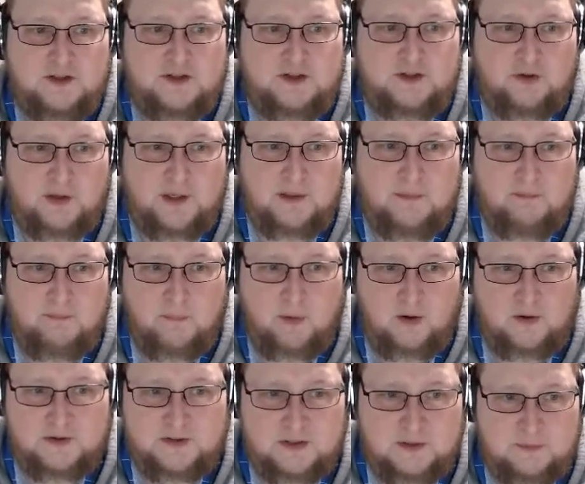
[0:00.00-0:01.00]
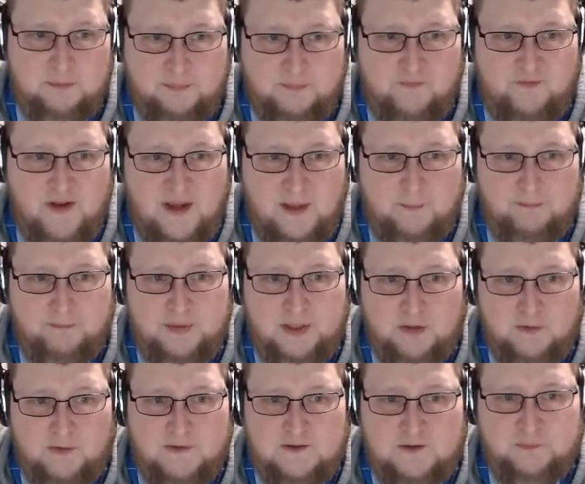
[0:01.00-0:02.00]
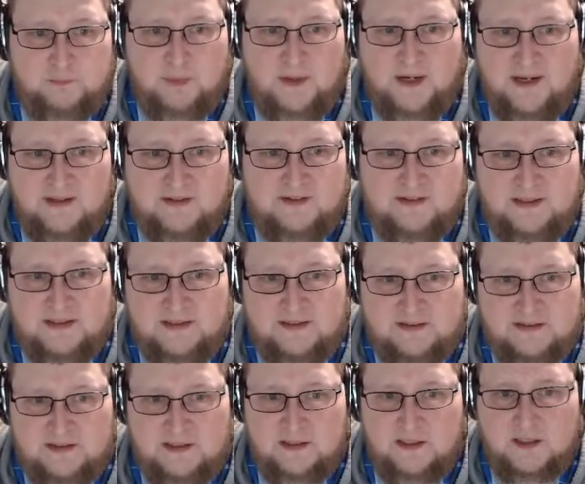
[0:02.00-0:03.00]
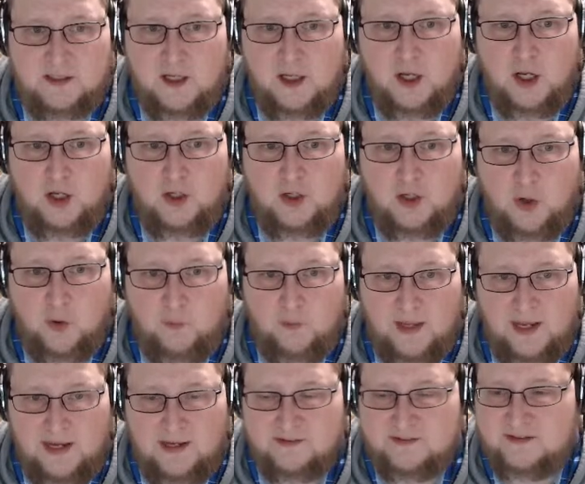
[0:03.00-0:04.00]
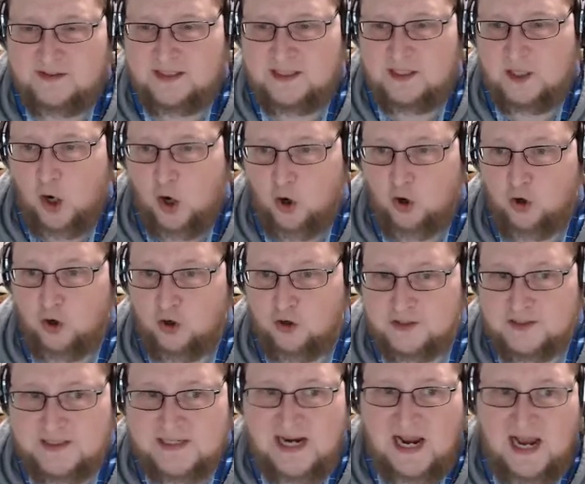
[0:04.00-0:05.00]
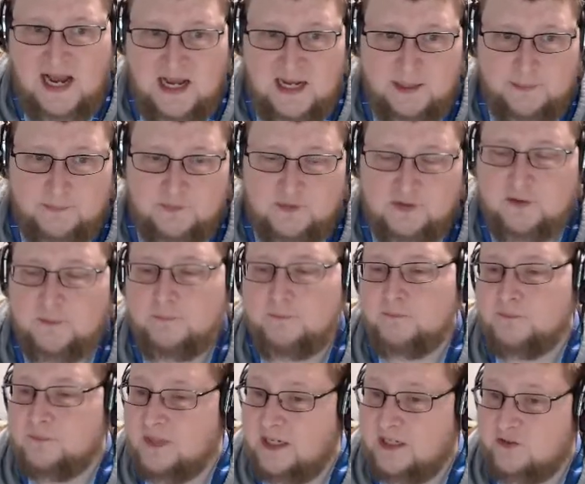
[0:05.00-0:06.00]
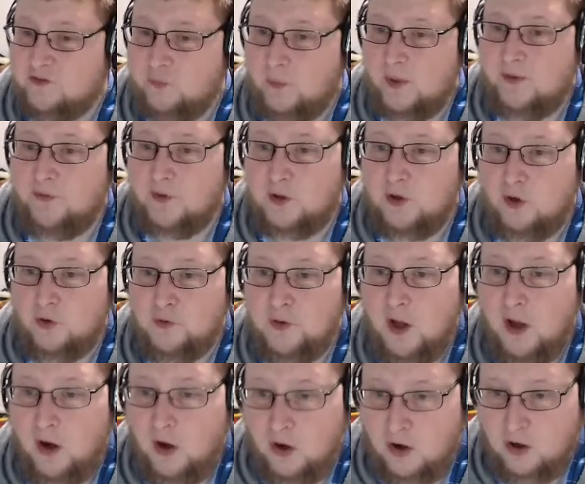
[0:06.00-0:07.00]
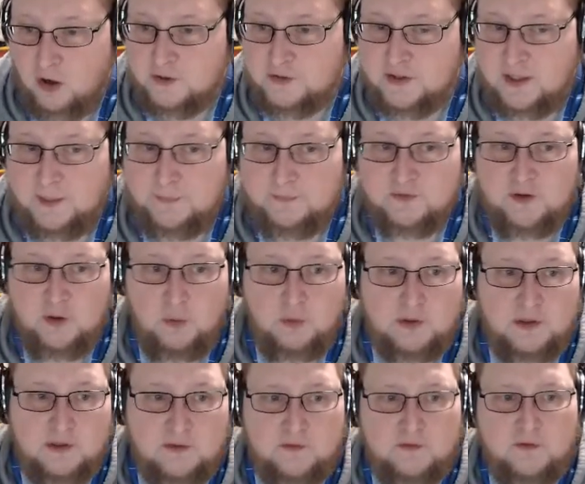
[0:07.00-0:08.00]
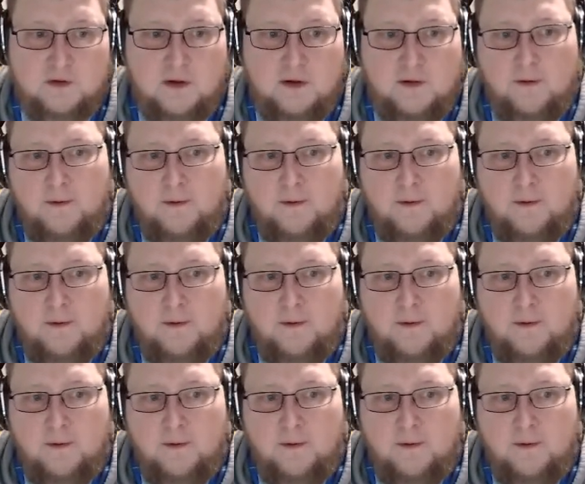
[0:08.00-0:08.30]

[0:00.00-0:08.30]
during Martin Van Buren's presidency, known as the Hard Times, hence why they're called Hard Times tokens.